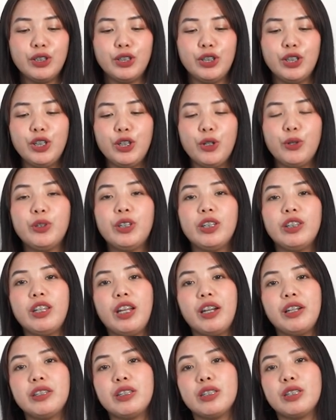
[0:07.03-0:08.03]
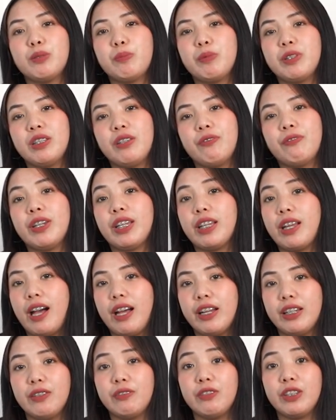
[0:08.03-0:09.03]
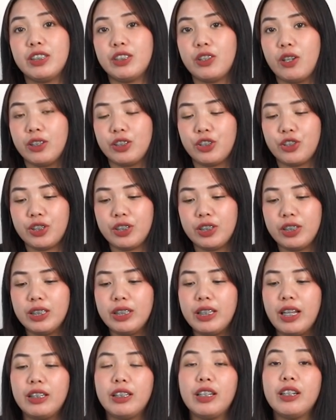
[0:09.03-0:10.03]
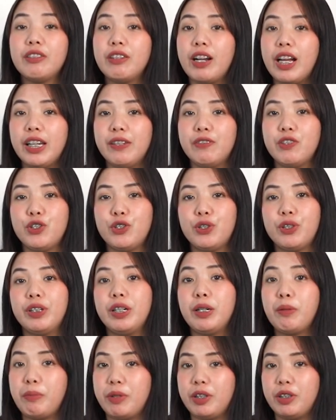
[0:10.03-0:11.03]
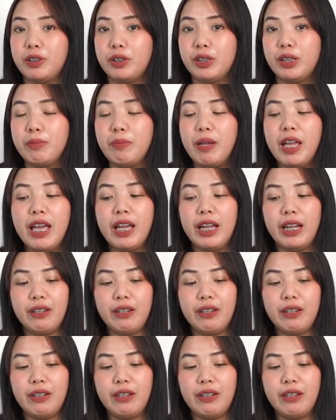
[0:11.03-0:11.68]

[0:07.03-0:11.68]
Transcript: you know that there is a specific kind of exhaustion that arrives during midterm